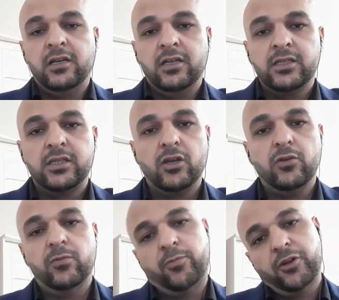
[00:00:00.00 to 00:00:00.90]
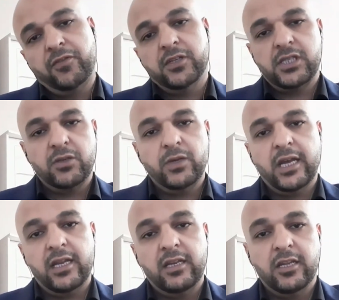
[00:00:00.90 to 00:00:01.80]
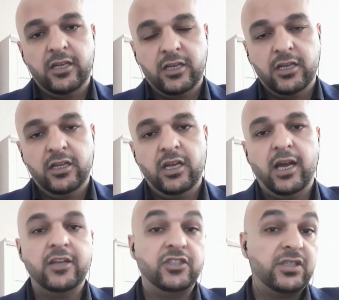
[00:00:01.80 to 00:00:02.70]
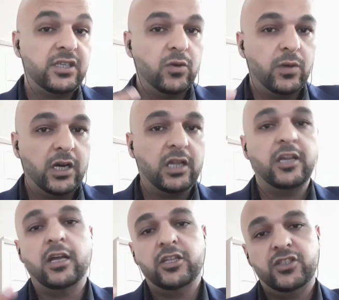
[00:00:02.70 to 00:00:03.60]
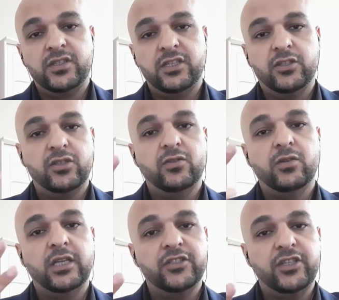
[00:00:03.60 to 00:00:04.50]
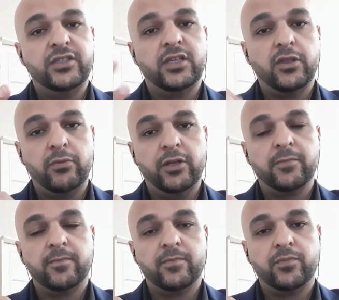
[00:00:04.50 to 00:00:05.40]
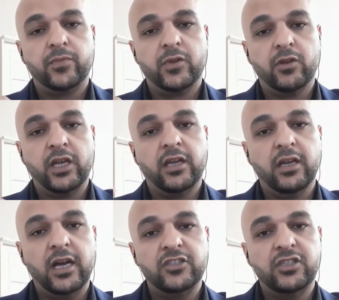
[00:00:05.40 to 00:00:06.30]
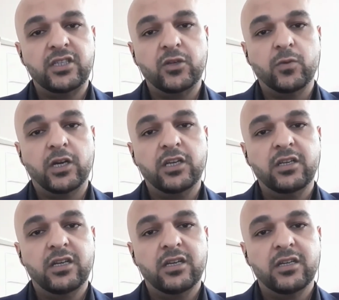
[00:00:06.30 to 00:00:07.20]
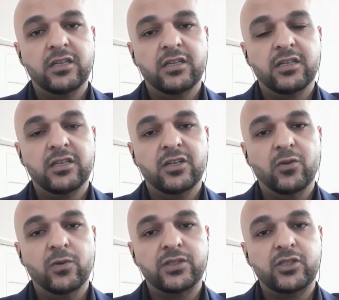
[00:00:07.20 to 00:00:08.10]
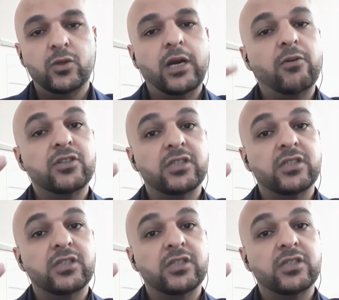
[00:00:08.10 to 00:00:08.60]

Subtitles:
so previously we had IGC1 and IGC2 and GC3. Okay, IGC1 was 2 hours,